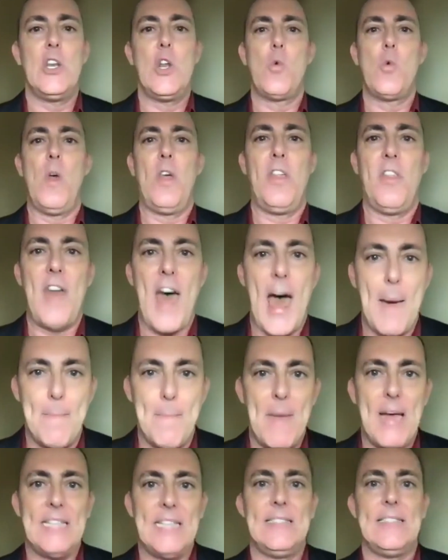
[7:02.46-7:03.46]
with that
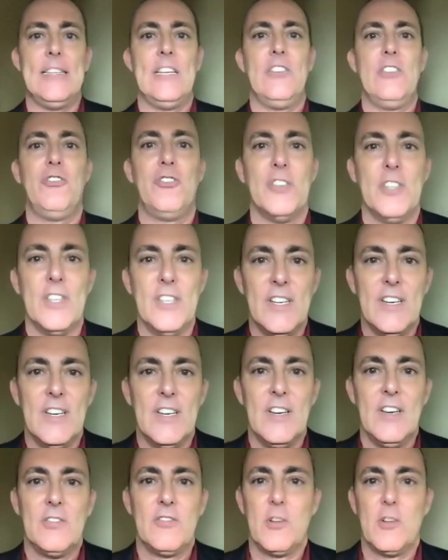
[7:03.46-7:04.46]
message
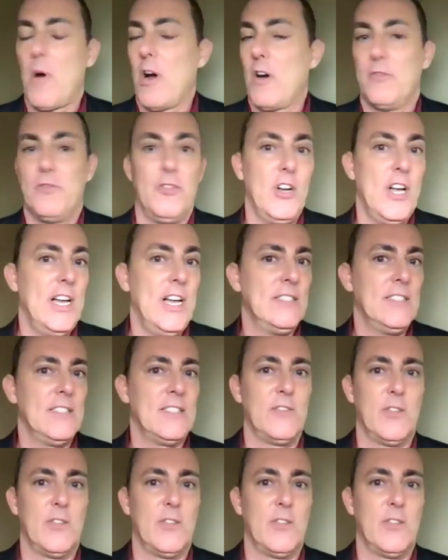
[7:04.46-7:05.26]
from our friends,